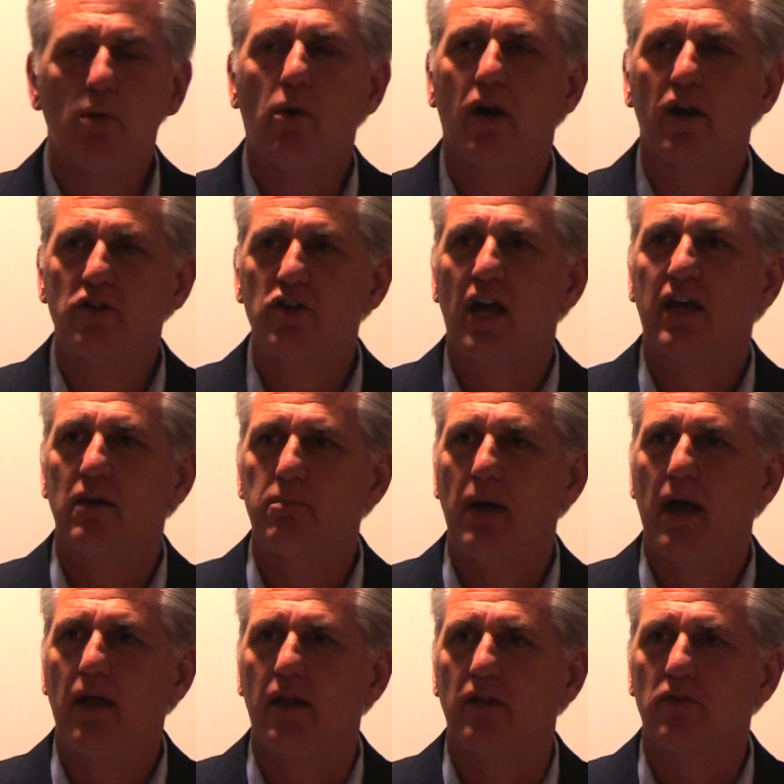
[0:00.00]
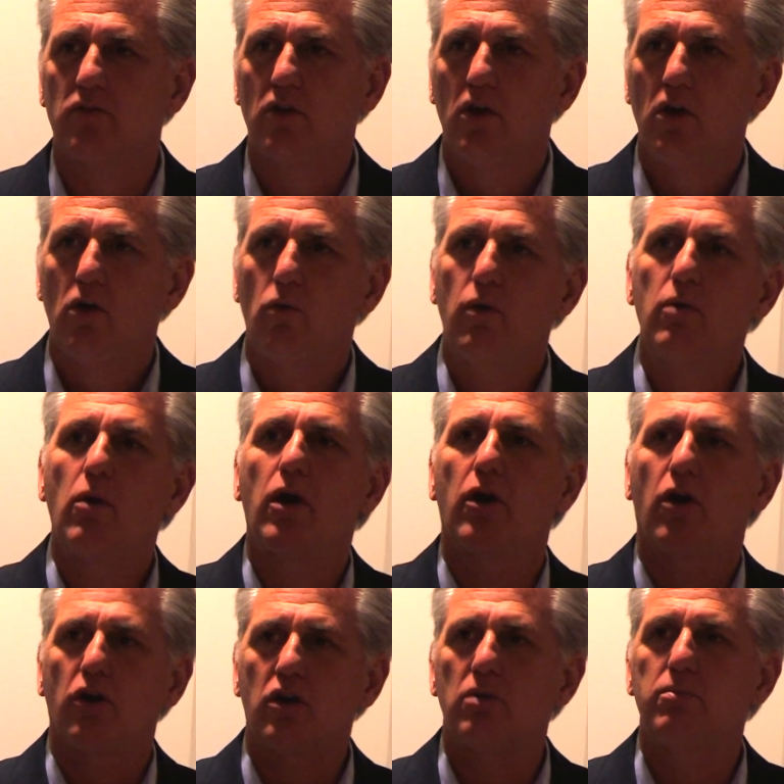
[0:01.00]
we want a check and balance. We want
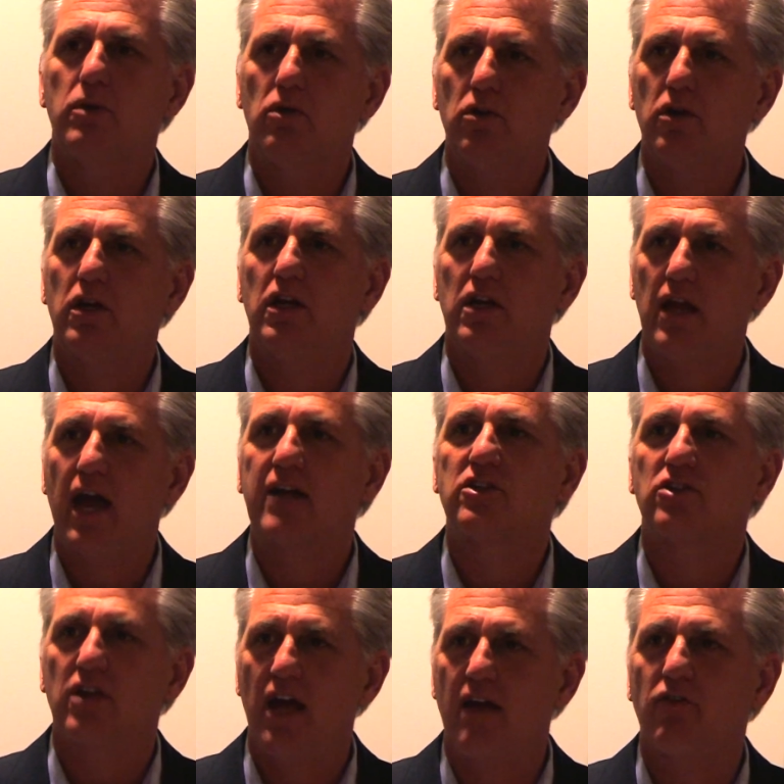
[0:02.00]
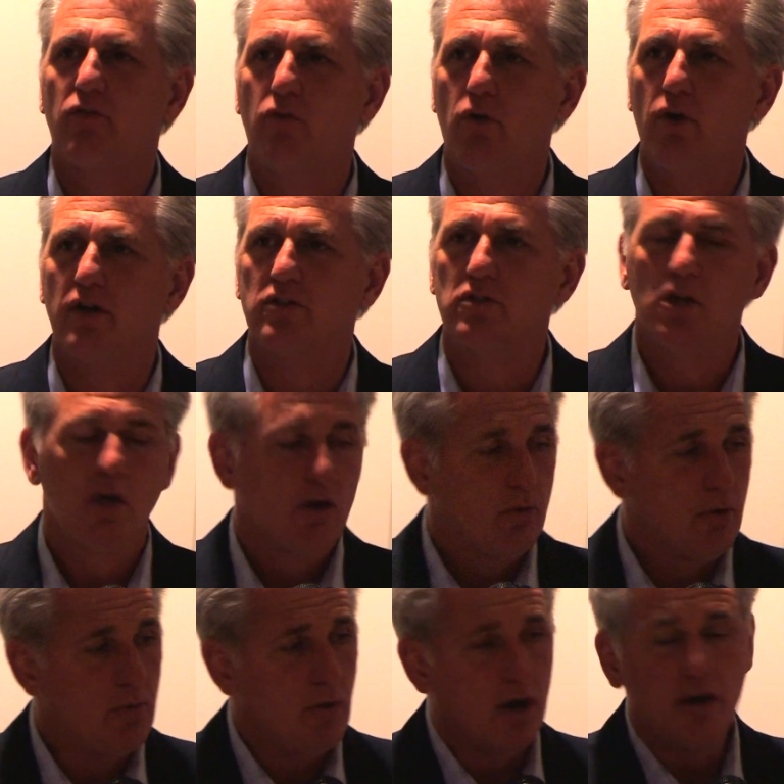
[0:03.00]
our community to actually have a voice.
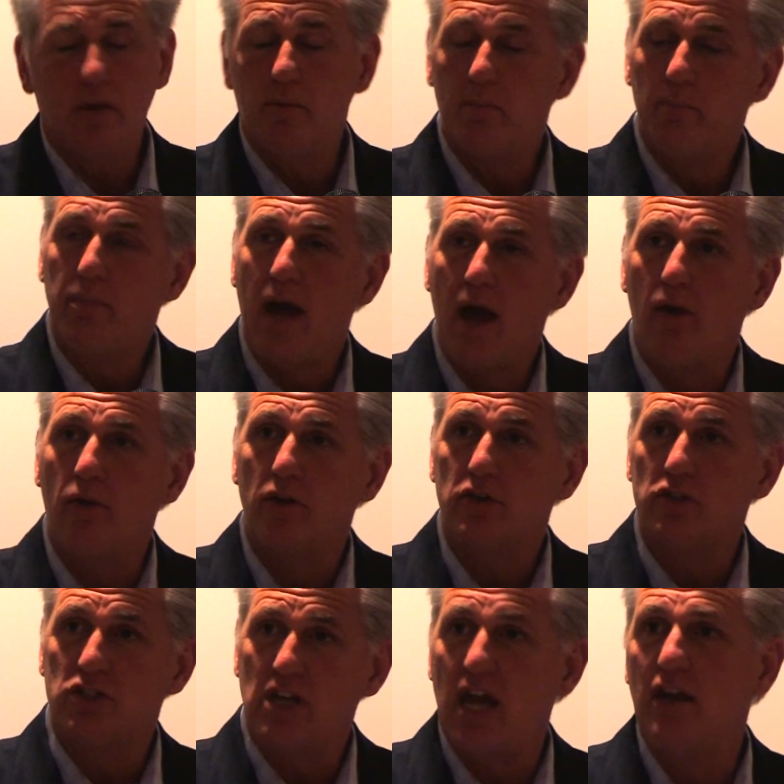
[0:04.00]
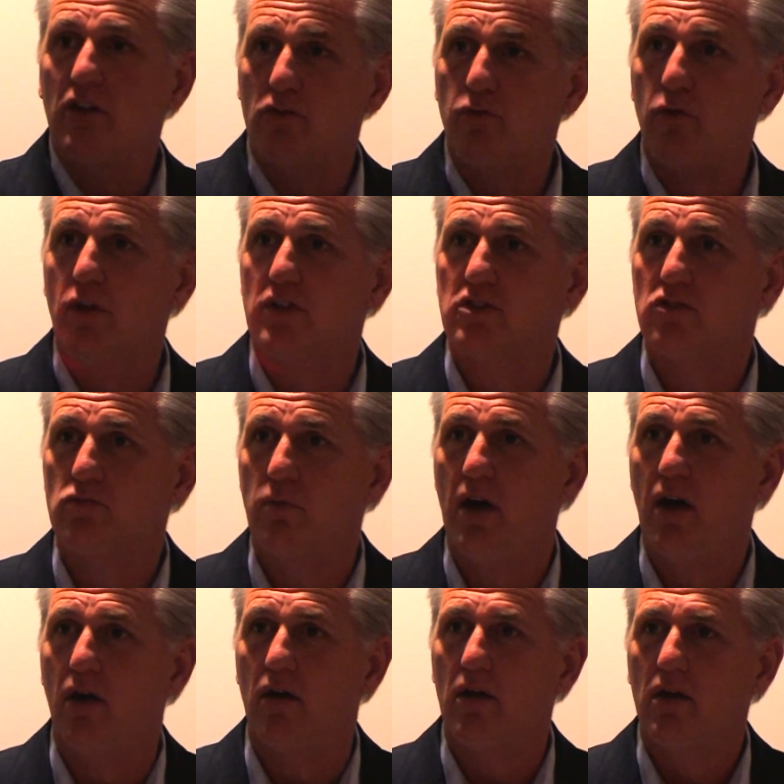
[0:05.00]
We want to empower Shannon's voice as
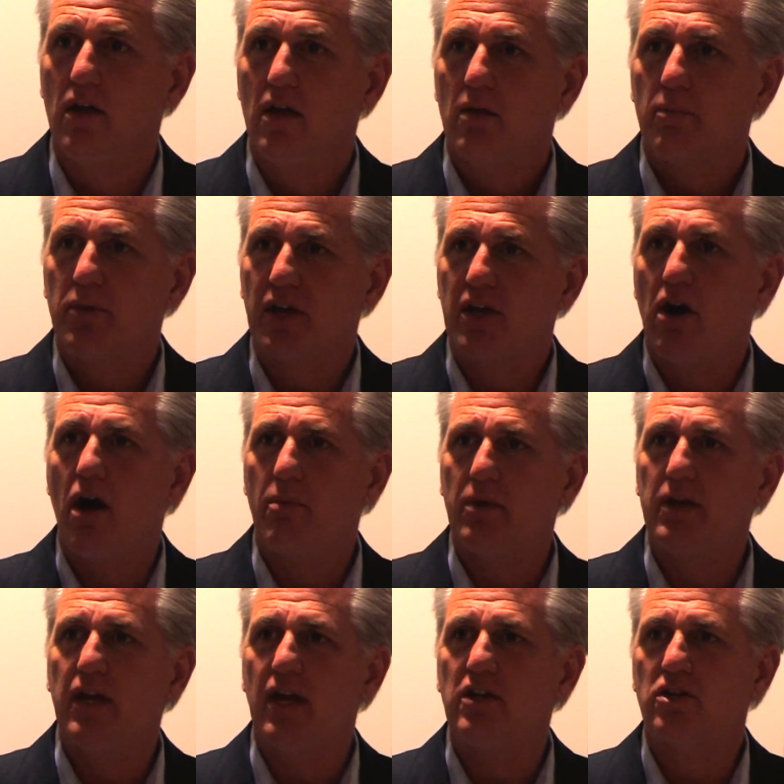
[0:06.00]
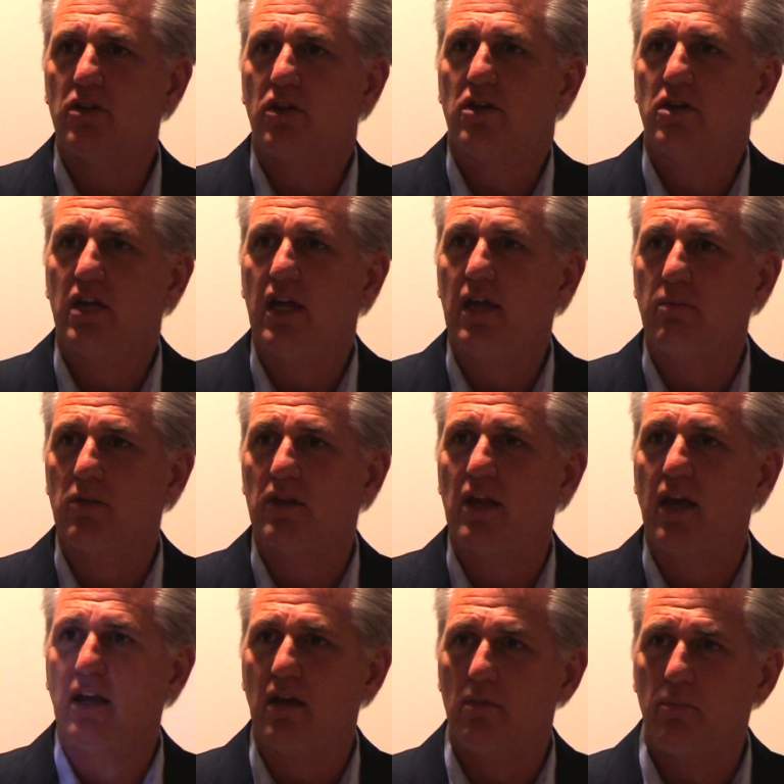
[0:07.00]
well. The combination, the team that
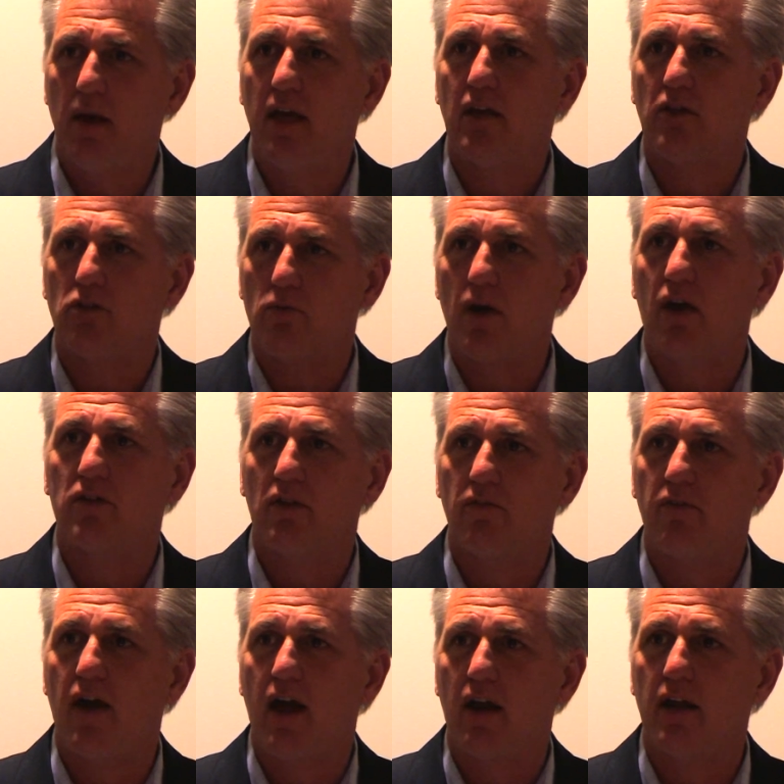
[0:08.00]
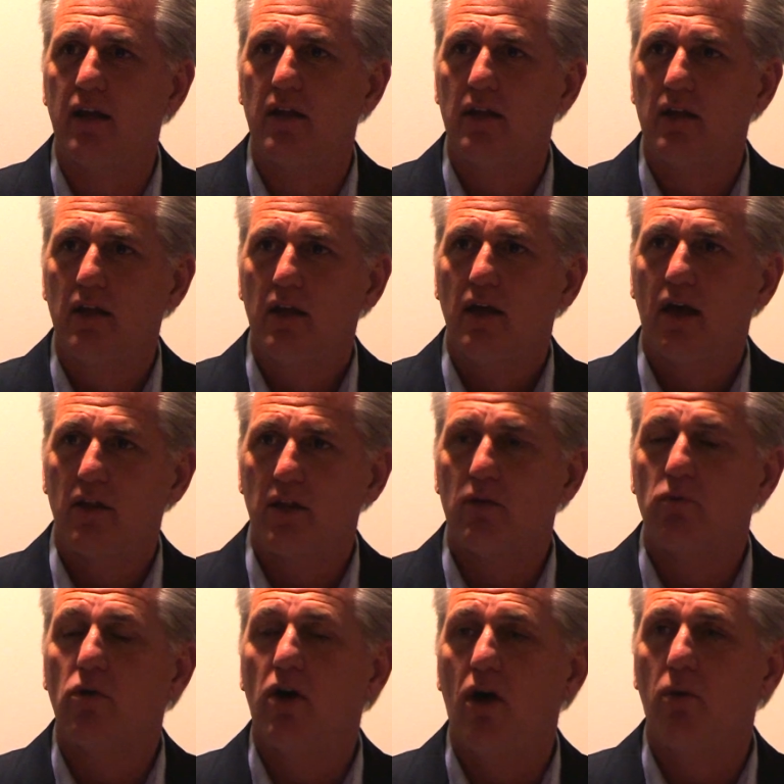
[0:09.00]
they can make throughout the valley, I
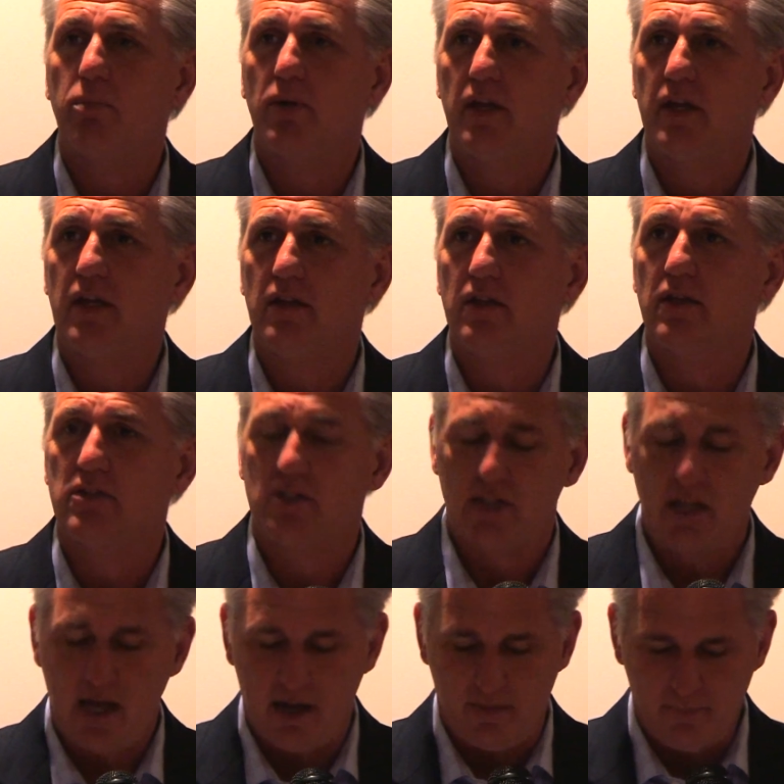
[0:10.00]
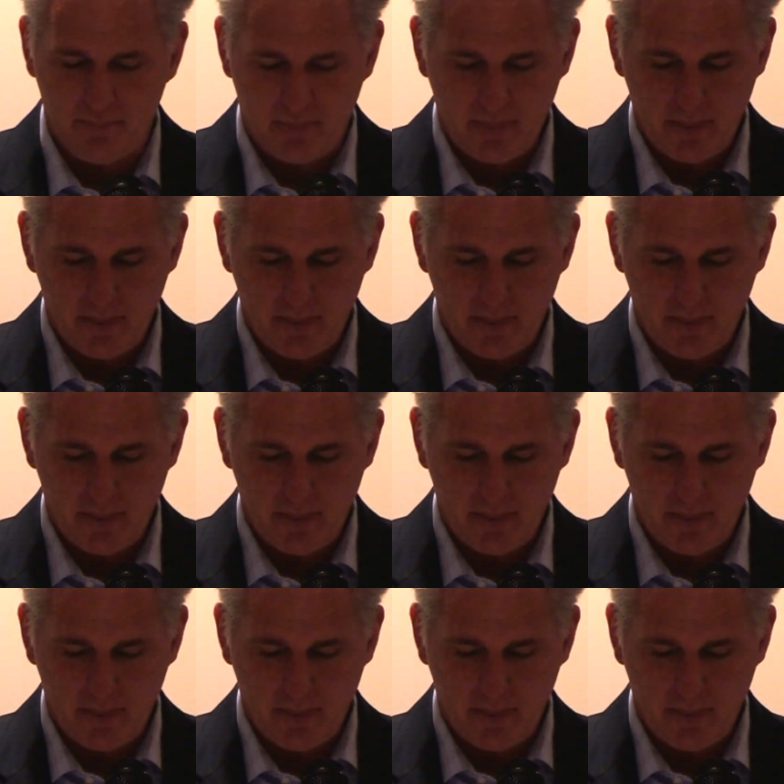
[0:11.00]
think will help lead this state.